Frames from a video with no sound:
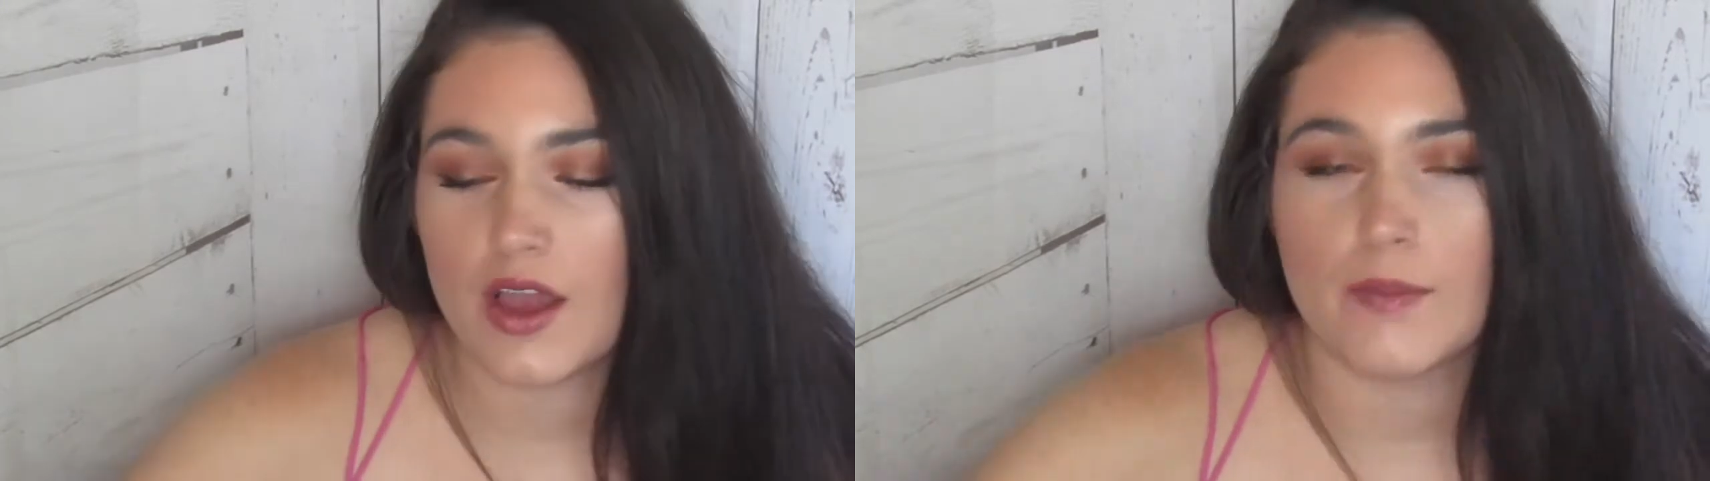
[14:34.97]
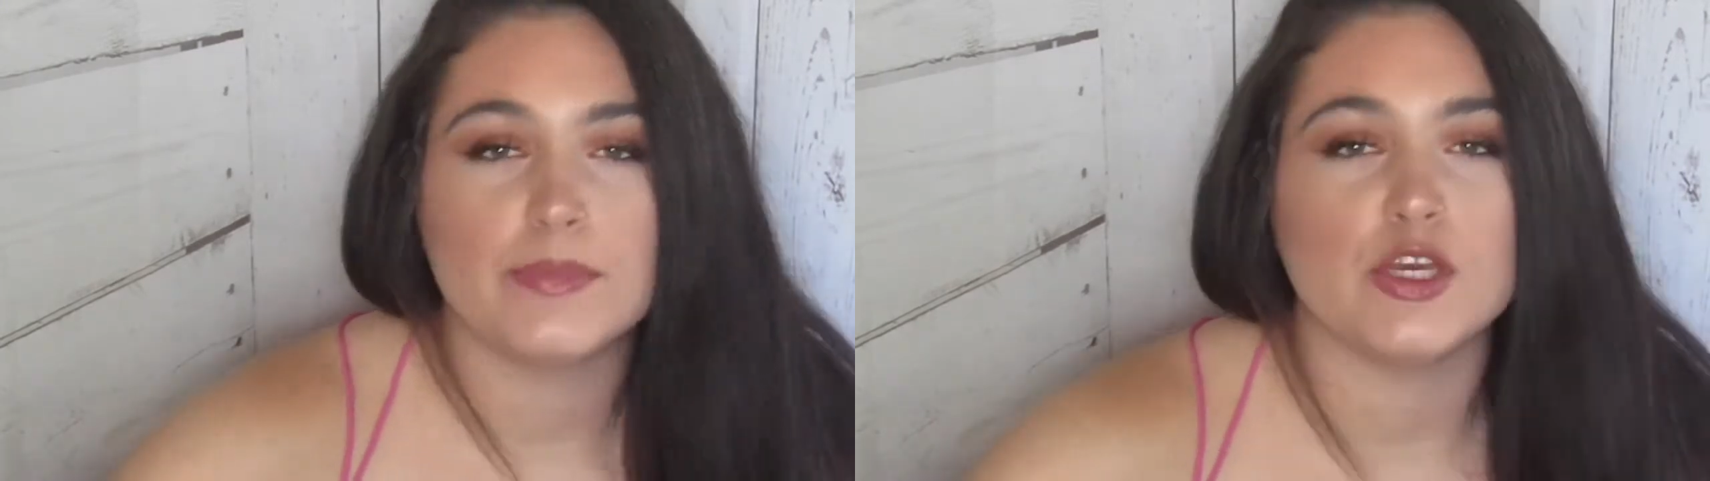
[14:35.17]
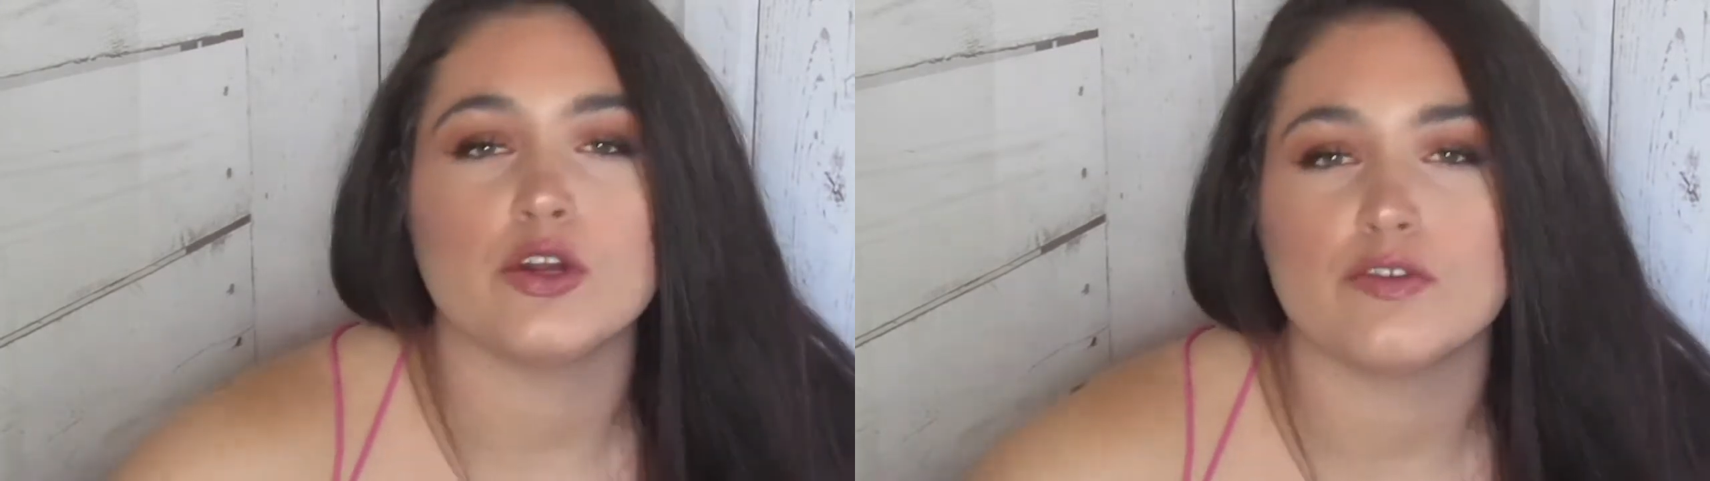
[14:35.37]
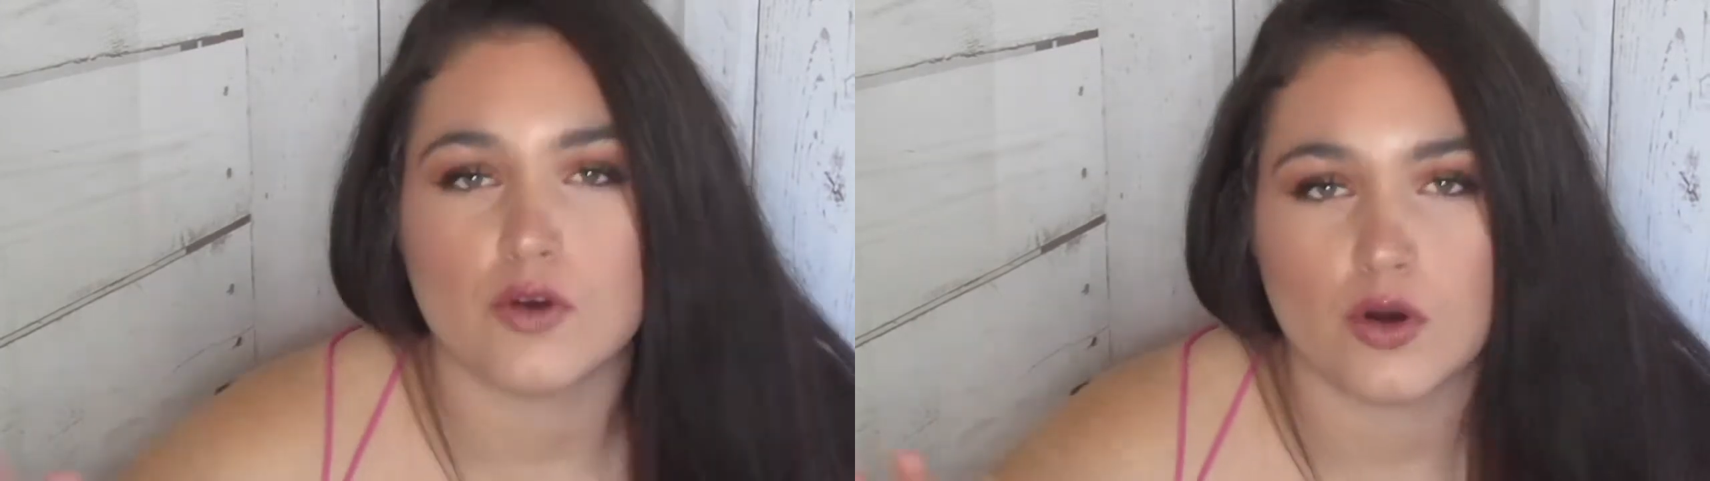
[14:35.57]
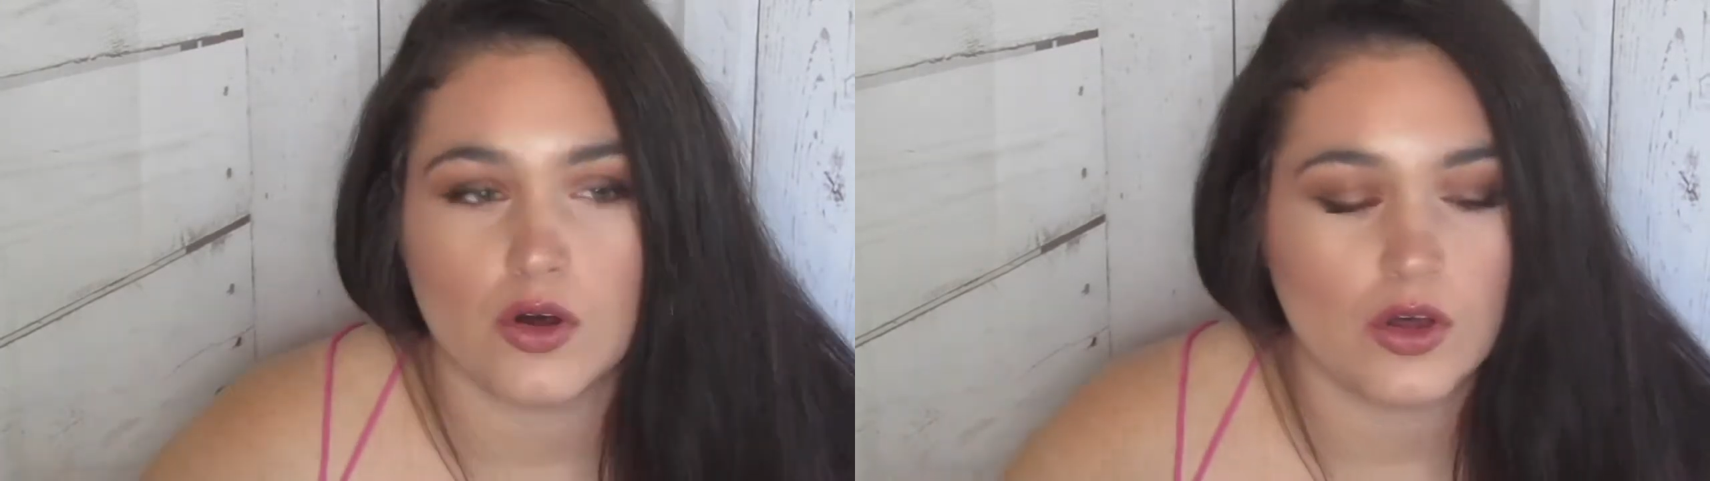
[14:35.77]

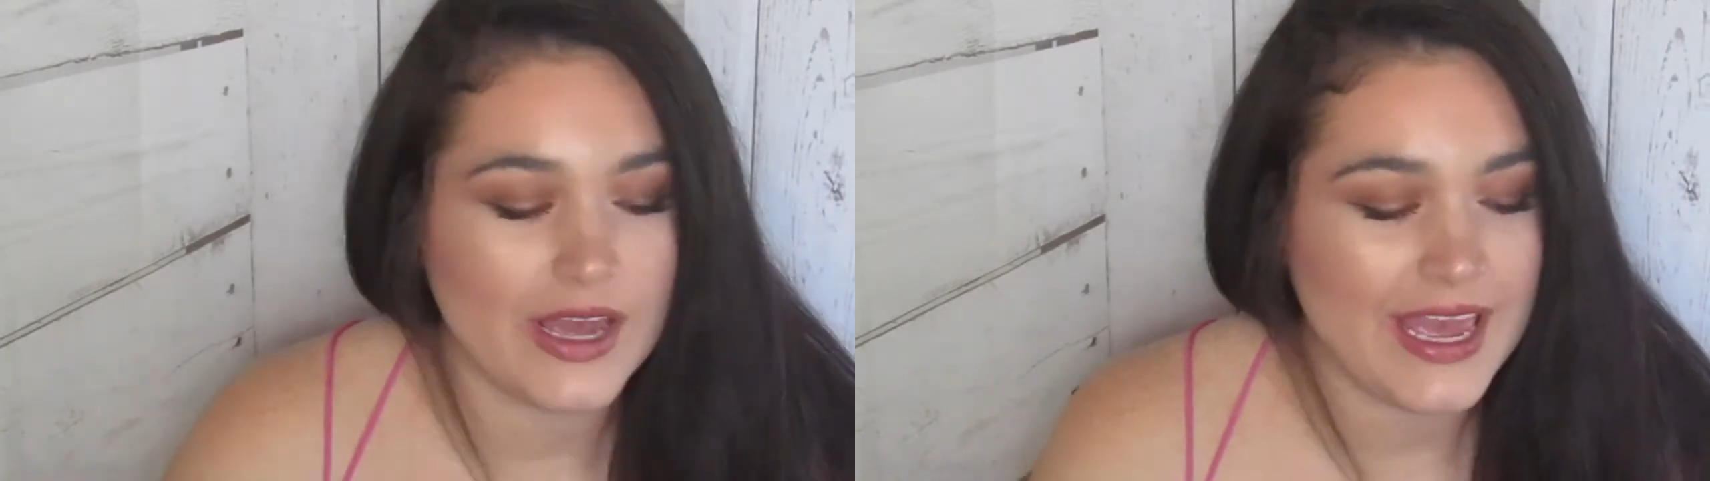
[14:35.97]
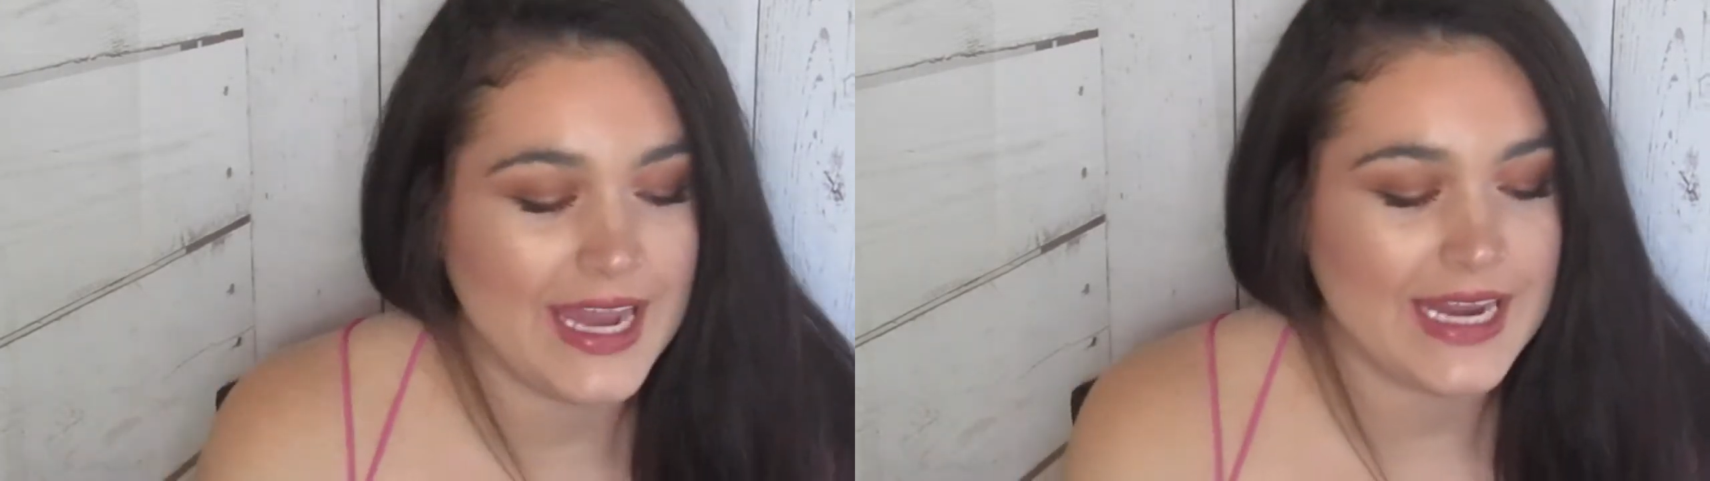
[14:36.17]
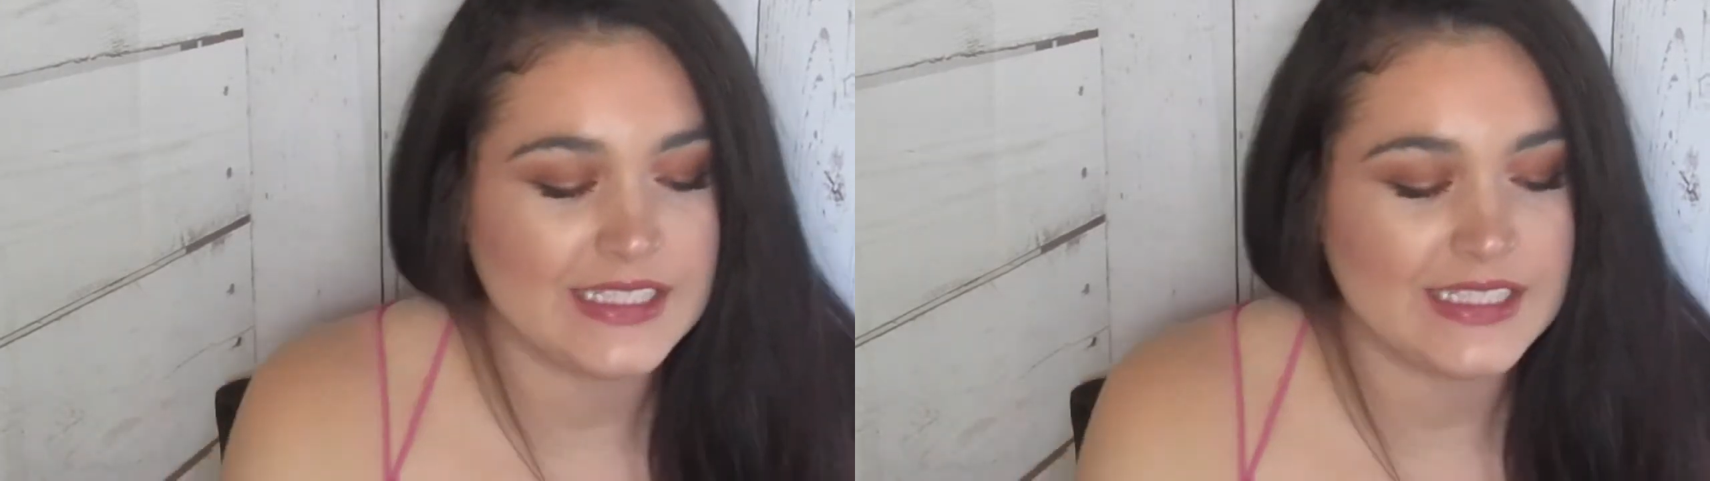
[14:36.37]
beautiful, and